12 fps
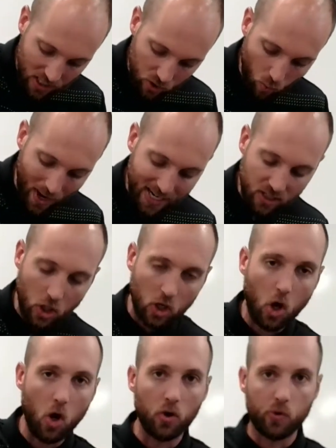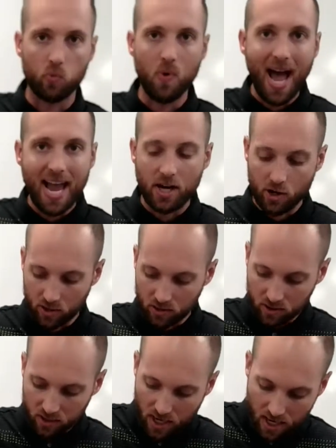These weights are called
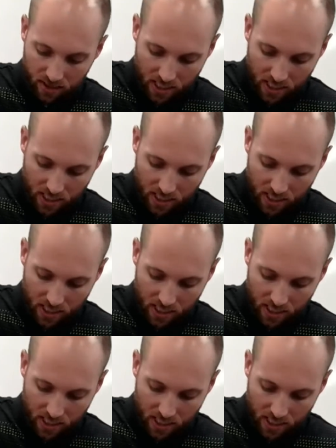riders.